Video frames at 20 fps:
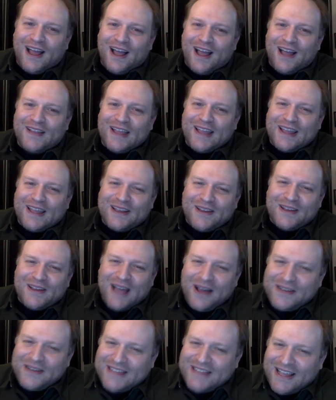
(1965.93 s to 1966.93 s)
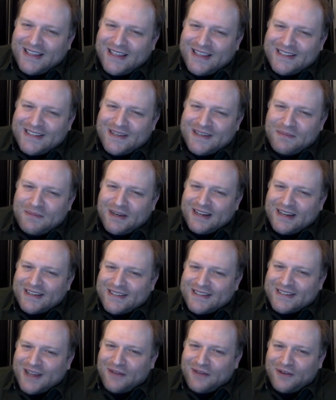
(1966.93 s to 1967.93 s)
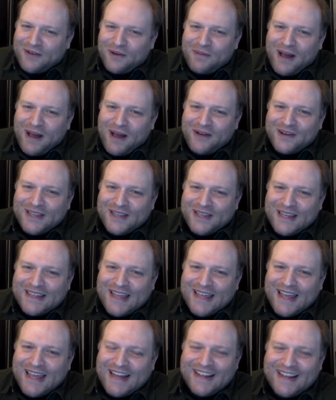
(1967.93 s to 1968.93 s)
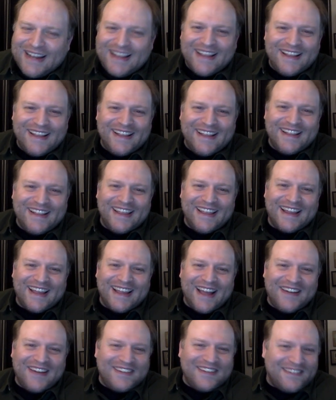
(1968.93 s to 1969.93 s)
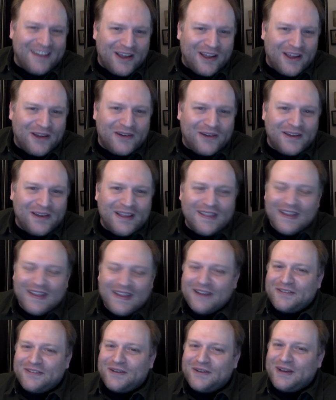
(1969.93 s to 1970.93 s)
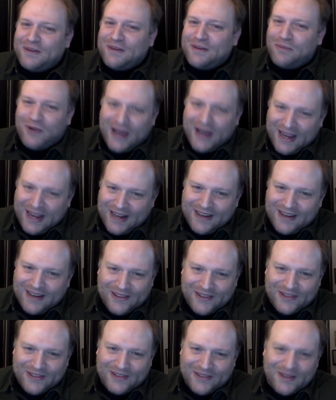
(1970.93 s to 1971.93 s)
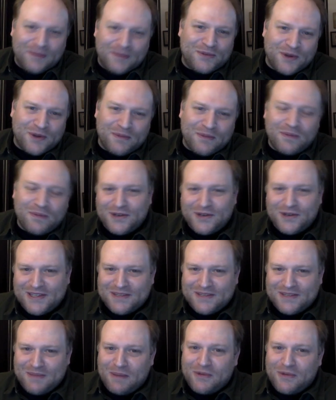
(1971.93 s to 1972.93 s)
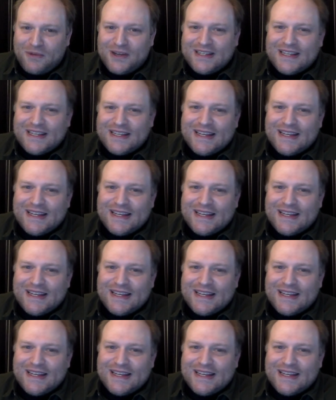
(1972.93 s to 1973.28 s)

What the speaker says: Like, how exactly does somebody discover a power like that? Like, how do you know that if you eat a brain, you'll absorb the person's memories?